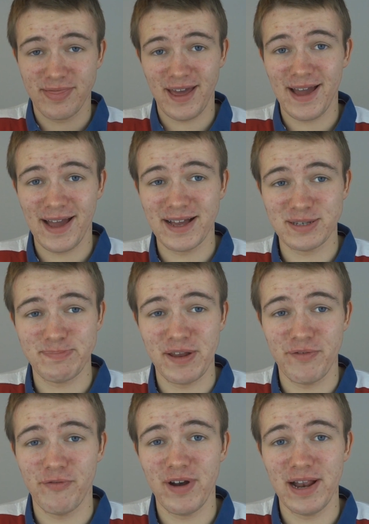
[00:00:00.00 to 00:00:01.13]
that has
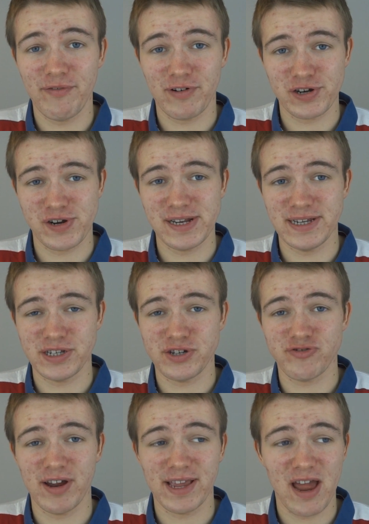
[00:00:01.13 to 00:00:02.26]
been really frustrating to
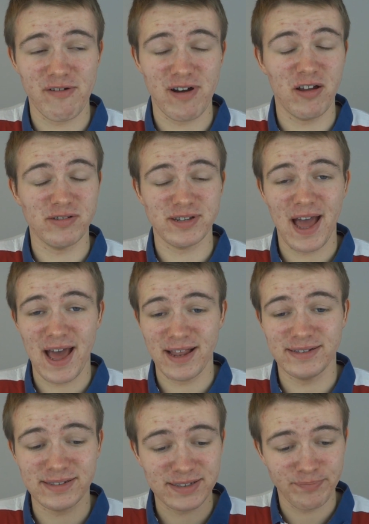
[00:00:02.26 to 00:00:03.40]
try and get around.
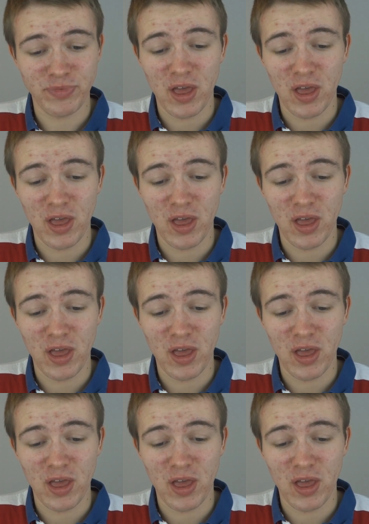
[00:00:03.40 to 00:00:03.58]
And